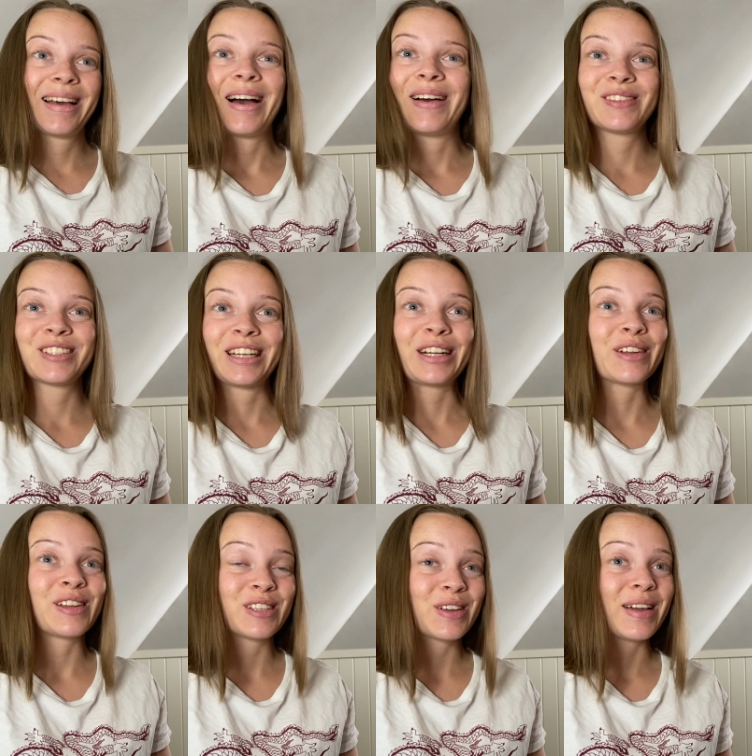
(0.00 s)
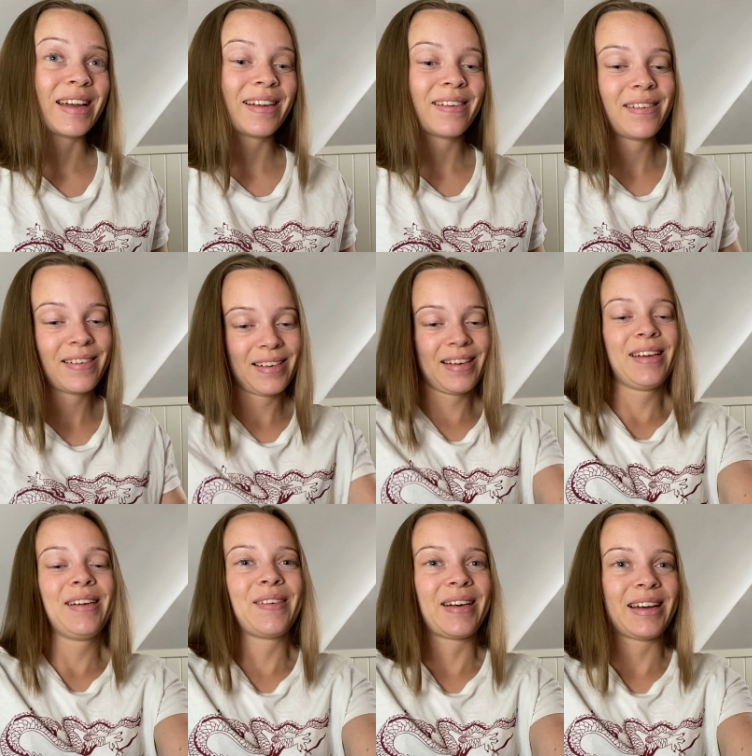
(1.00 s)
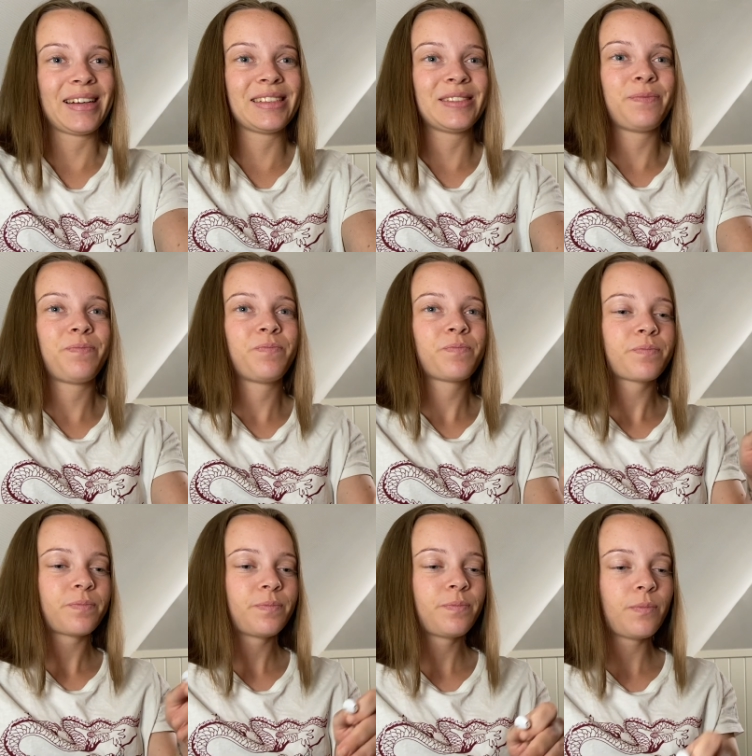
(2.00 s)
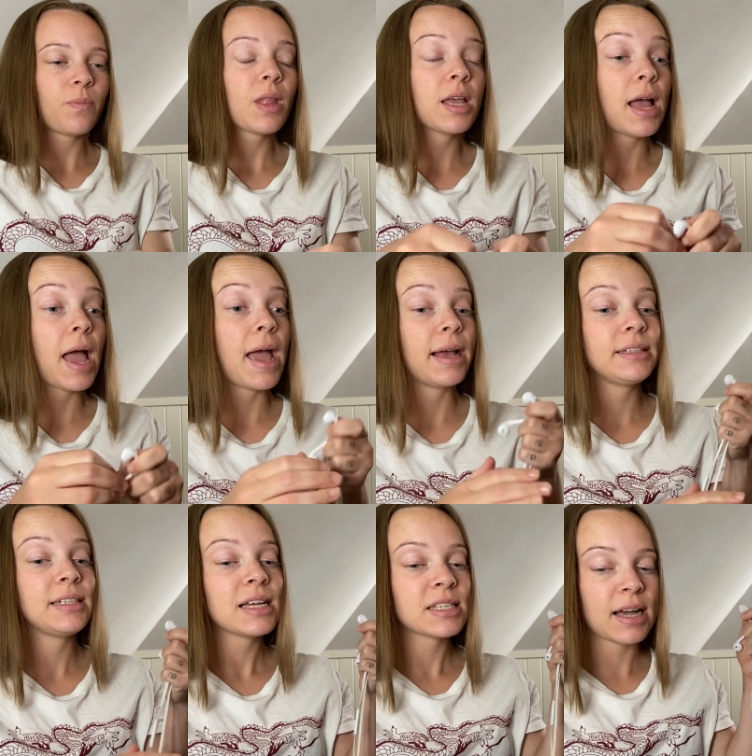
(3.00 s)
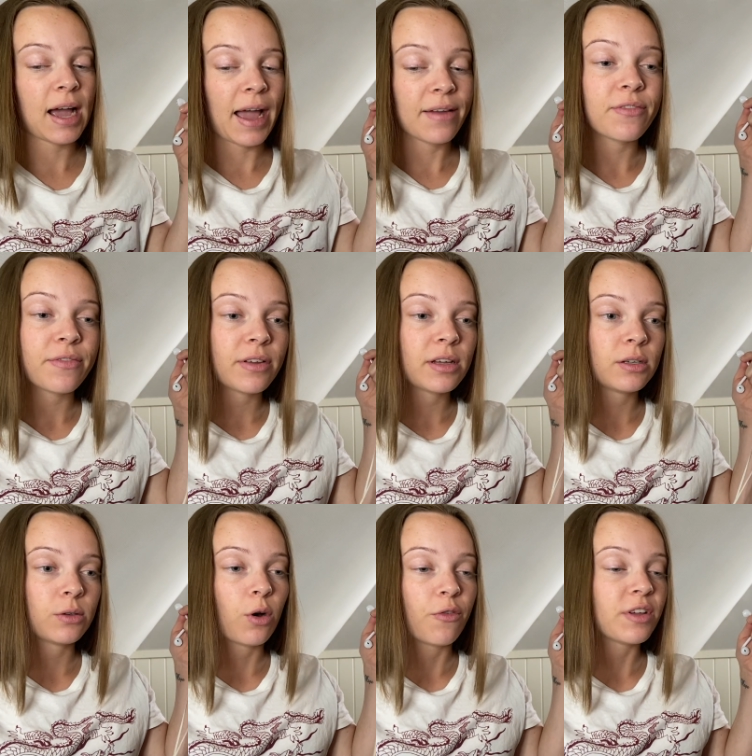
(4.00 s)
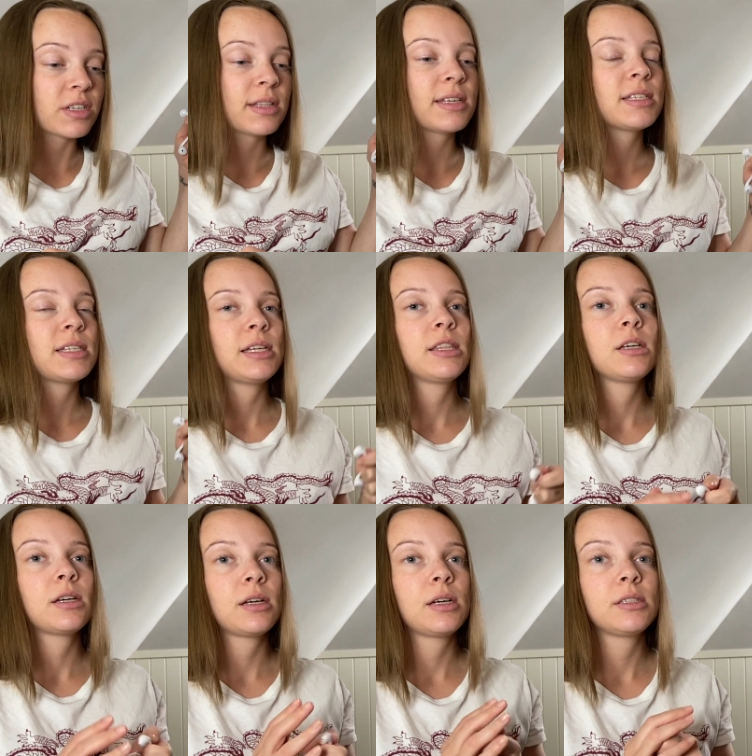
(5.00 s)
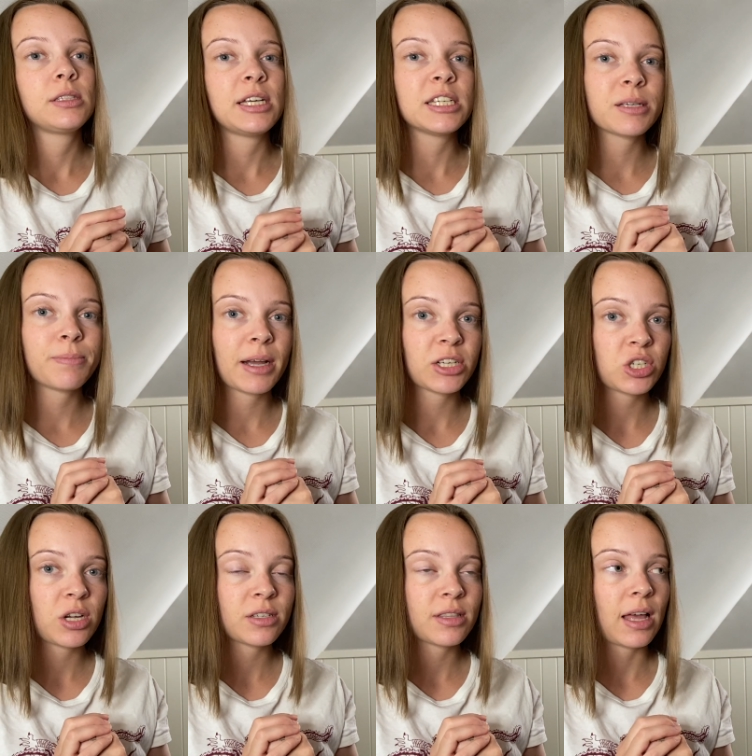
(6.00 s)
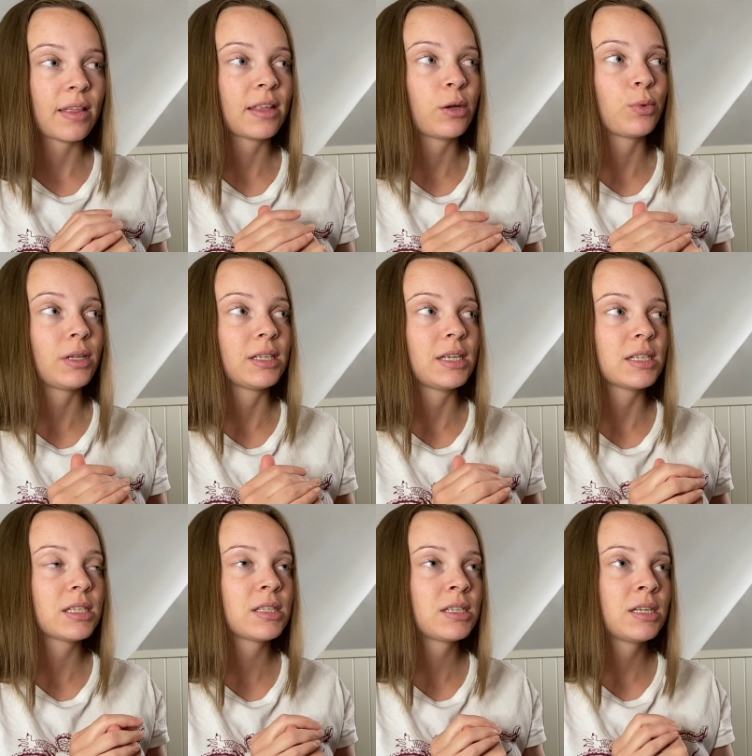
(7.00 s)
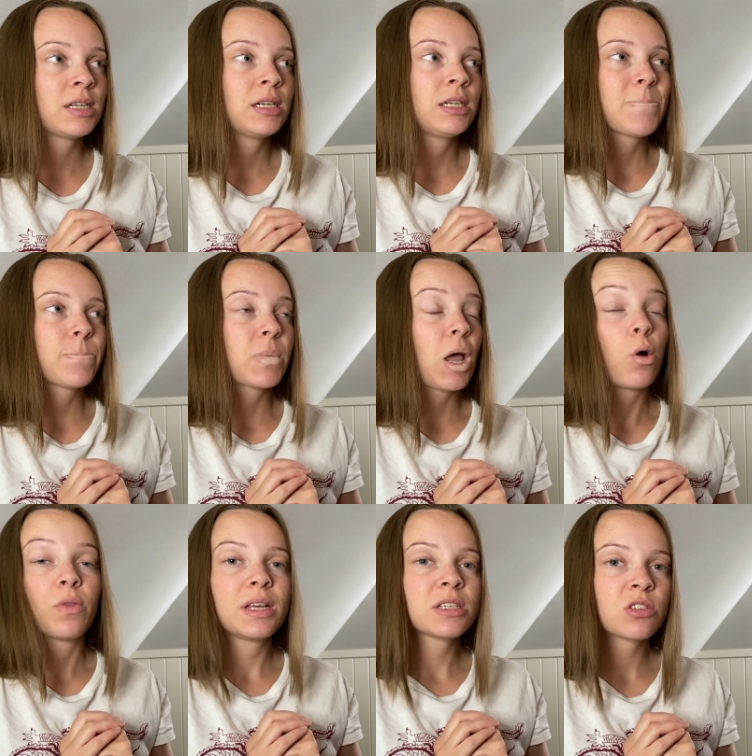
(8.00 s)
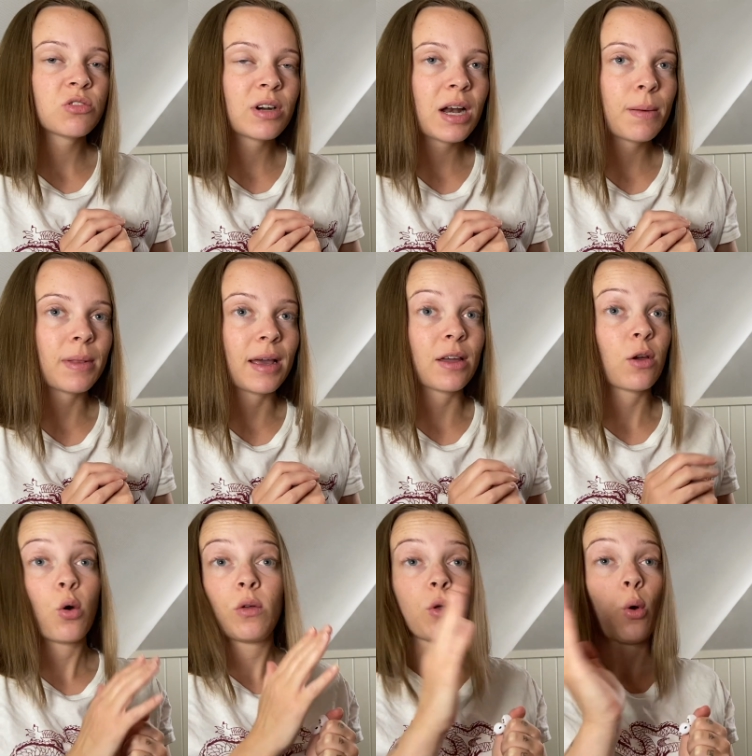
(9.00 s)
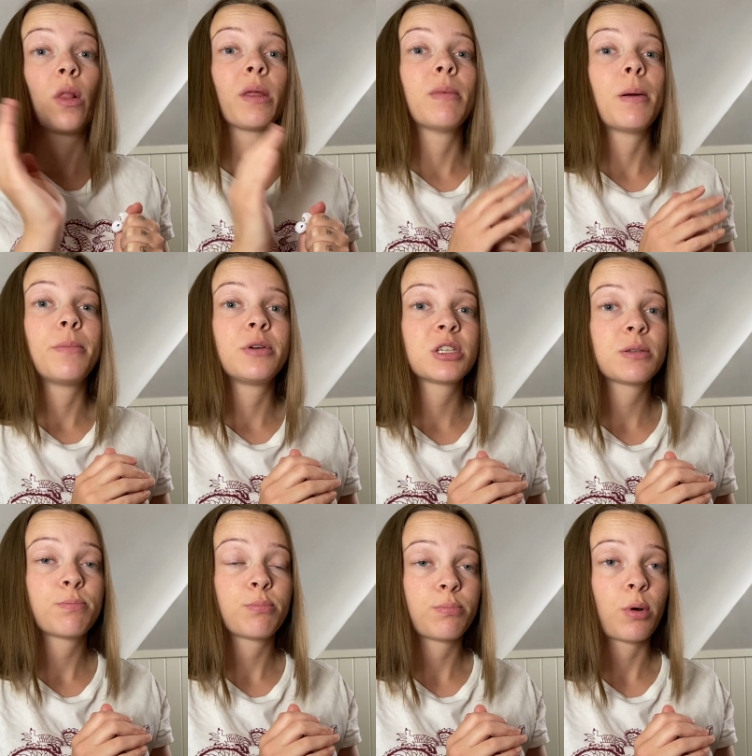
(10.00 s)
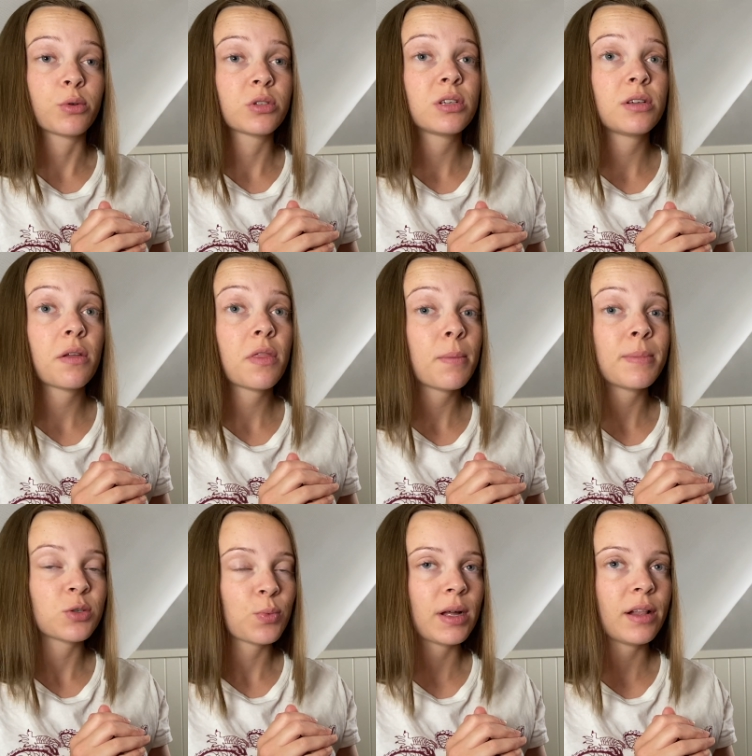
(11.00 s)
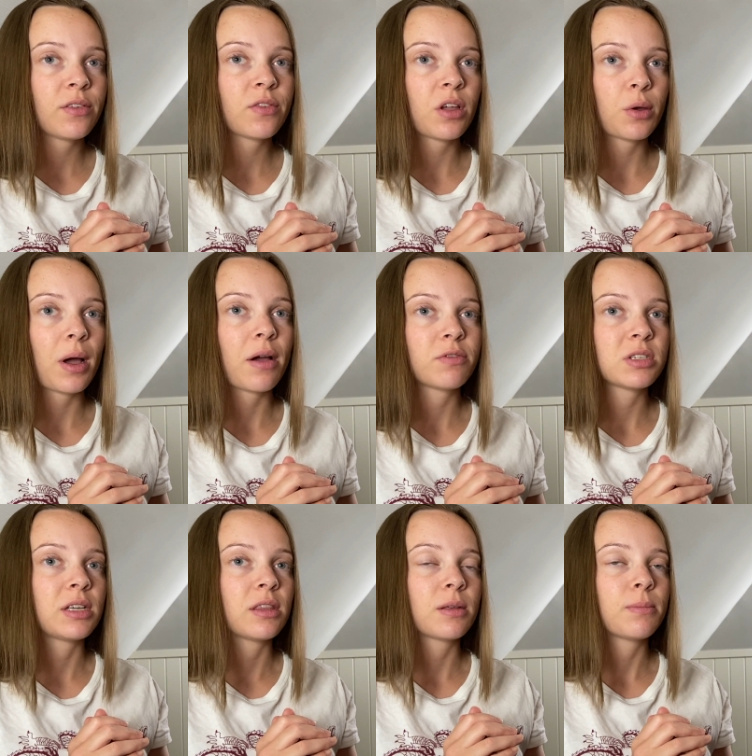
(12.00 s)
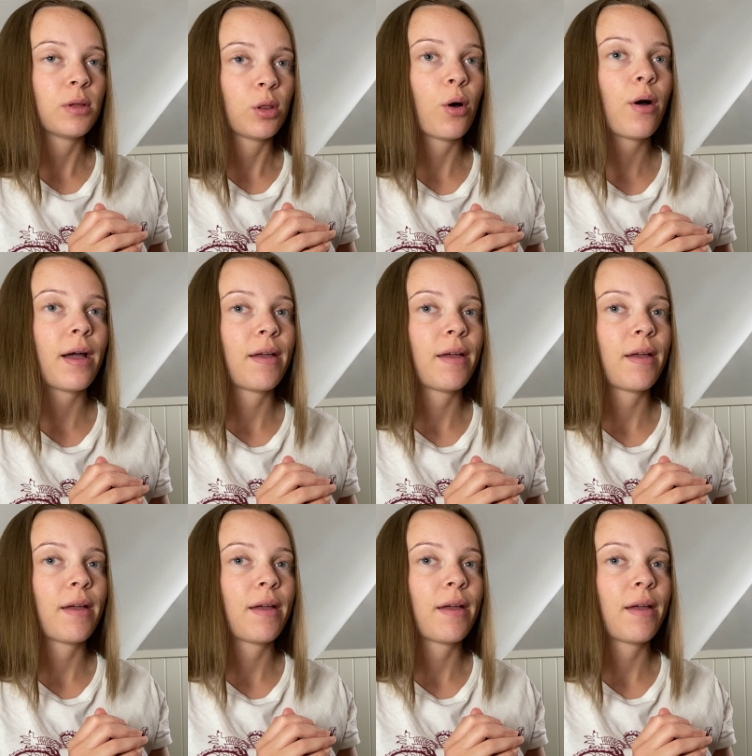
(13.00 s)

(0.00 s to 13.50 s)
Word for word: I'm still gonna do it. Right. And yes, I have obviously seen the teaser pictures that they released on Instagram. Like all the members posted them as well. So I've seen them a lot.